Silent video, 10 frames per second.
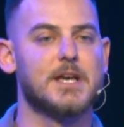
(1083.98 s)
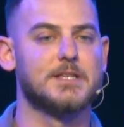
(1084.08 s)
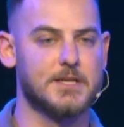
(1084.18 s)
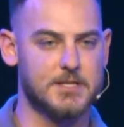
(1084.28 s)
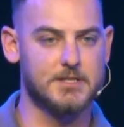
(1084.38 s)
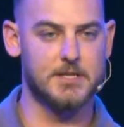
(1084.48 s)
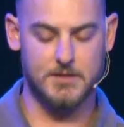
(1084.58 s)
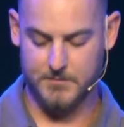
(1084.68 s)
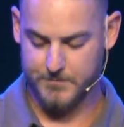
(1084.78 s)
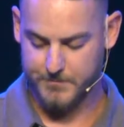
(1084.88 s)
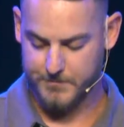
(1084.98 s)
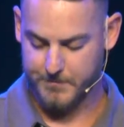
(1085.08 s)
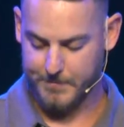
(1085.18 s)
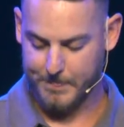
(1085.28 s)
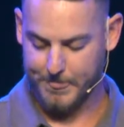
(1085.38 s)
identity. Y
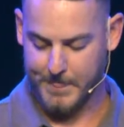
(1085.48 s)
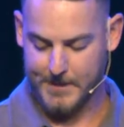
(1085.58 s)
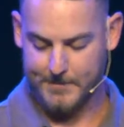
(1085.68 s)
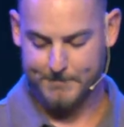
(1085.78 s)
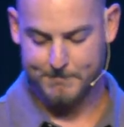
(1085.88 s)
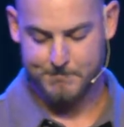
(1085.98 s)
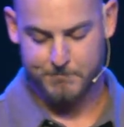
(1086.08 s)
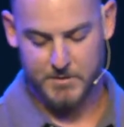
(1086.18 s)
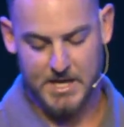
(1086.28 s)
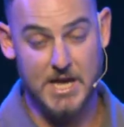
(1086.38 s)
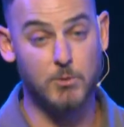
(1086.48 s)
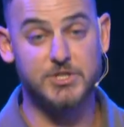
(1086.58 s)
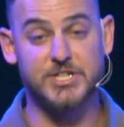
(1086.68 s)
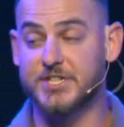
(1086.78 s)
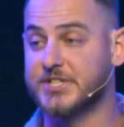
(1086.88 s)
para su identidad. He was
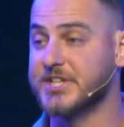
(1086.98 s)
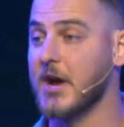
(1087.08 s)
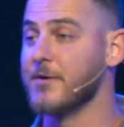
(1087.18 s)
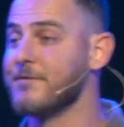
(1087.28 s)
just a scared